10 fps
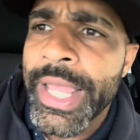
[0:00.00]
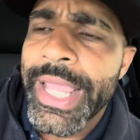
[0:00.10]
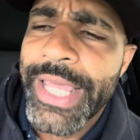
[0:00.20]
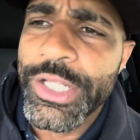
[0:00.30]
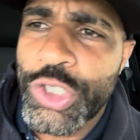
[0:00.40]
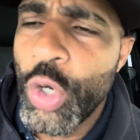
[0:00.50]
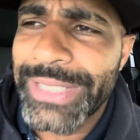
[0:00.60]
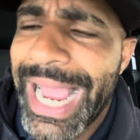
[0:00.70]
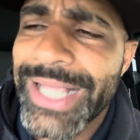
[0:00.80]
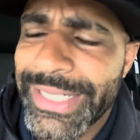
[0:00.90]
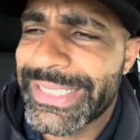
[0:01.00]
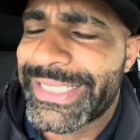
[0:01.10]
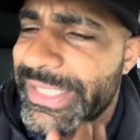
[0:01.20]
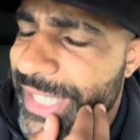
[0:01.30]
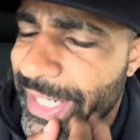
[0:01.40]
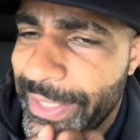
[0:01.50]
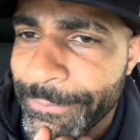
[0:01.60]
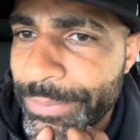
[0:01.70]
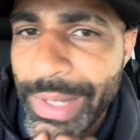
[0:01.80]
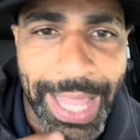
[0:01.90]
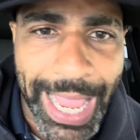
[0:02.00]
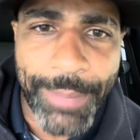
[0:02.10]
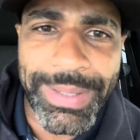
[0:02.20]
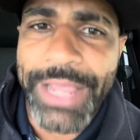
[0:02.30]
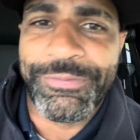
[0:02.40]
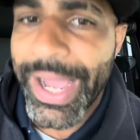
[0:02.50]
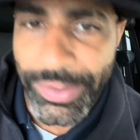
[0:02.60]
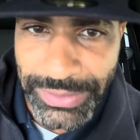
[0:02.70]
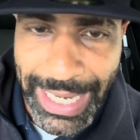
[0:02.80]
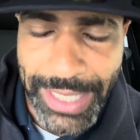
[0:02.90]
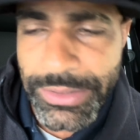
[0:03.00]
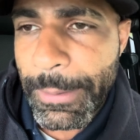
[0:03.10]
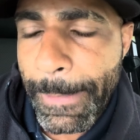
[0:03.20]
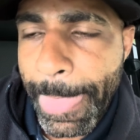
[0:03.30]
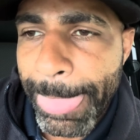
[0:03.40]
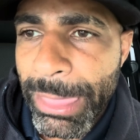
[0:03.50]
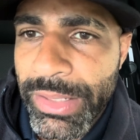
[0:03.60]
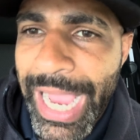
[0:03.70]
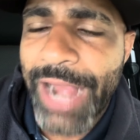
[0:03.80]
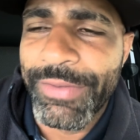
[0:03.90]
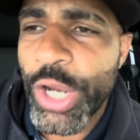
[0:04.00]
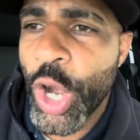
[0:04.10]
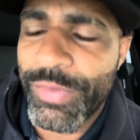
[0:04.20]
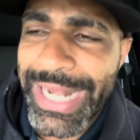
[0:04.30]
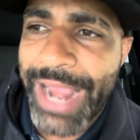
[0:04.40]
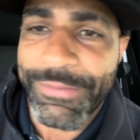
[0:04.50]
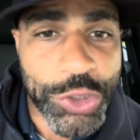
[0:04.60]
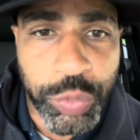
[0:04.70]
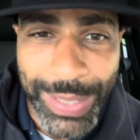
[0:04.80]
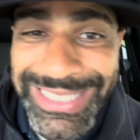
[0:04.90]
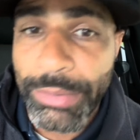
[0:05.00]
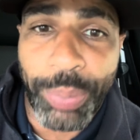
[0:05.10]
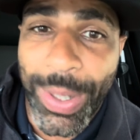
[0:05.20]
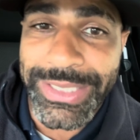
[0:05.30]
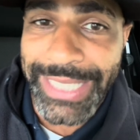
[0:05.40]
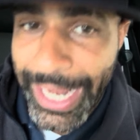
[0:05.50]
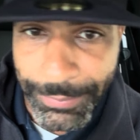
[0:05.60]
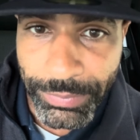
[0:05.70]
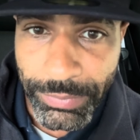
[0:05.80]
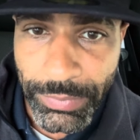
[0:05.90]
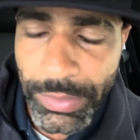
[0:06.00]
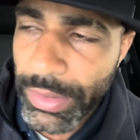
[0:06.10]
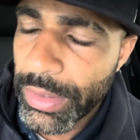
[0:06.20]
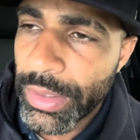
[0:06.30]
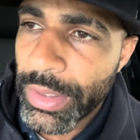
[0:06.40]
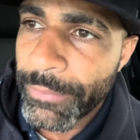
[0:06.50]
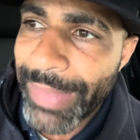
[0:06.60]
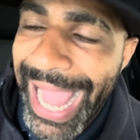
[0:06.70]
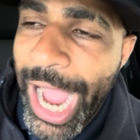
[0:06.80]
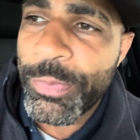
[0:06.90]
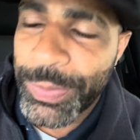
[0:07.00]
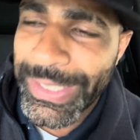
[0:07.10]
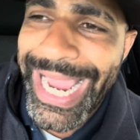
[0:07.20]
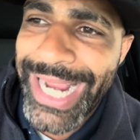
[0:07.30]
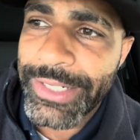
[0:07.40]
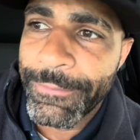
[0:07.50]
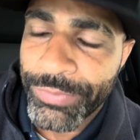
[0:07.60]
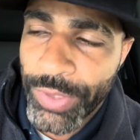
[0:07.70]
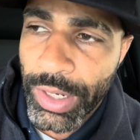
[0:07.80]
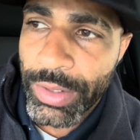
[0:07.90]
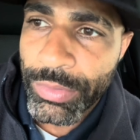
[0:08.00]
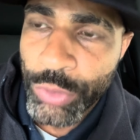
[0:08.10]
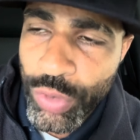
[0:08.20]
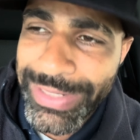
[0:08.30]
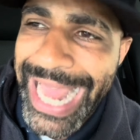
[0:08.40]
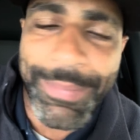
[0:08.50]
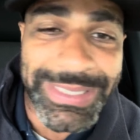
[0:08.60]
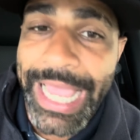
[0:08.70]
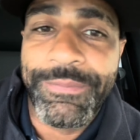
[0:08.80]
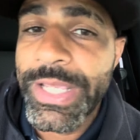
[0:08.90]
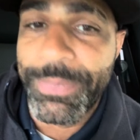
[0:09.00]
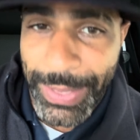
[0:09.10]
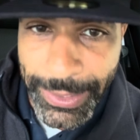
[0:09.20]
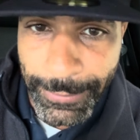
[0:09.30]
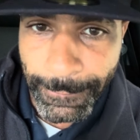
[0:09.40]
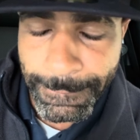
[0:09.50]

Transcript: In the 2016 NBA Finals, guys, Kyrie Irving averaged 27 points a game, outplayed the unanimous MVP,